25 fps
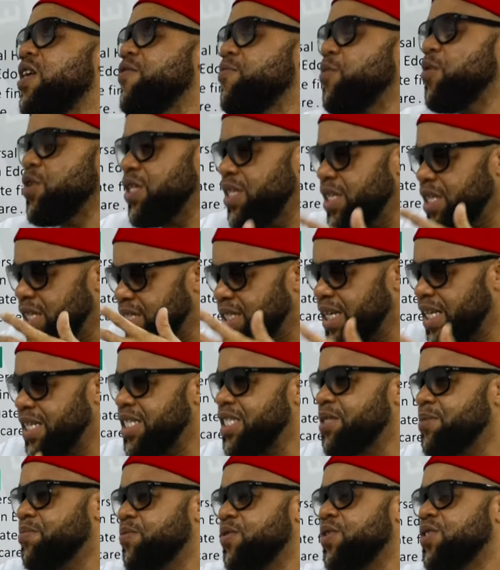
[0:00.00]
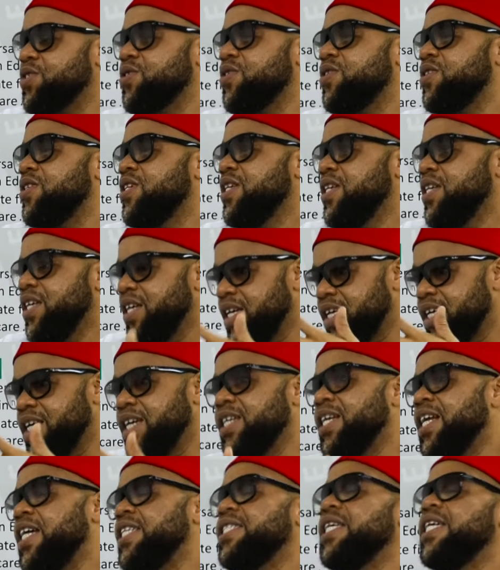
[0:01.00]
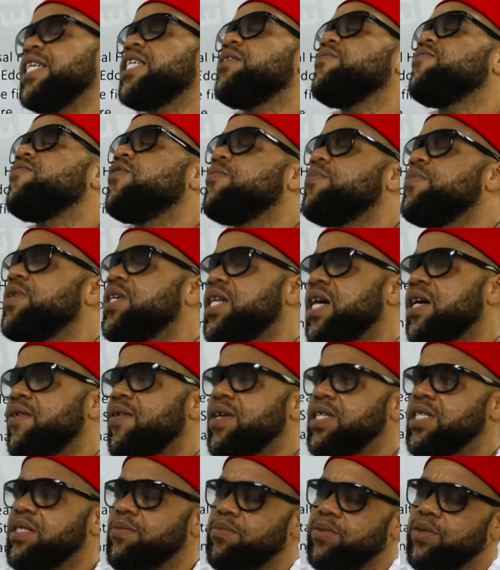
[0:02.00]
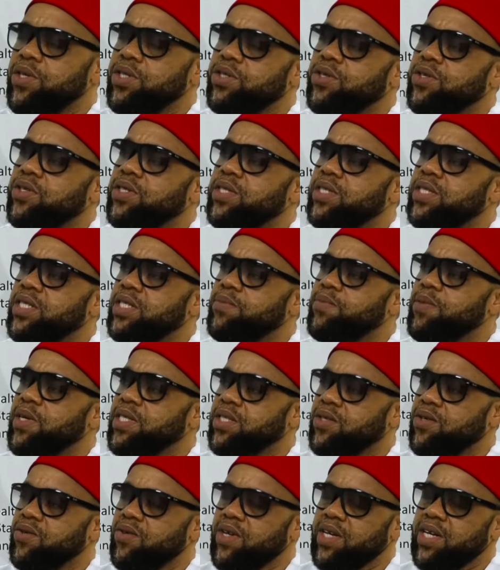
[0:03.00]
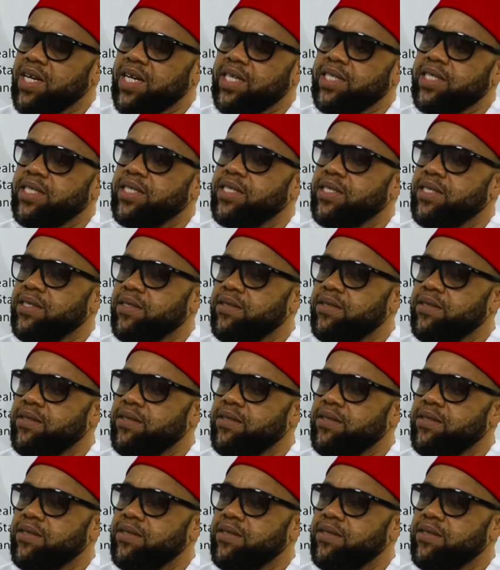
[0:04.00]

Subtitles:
Everybody needs an inspiration. Again, I thank him for being our inspiration in this particular light.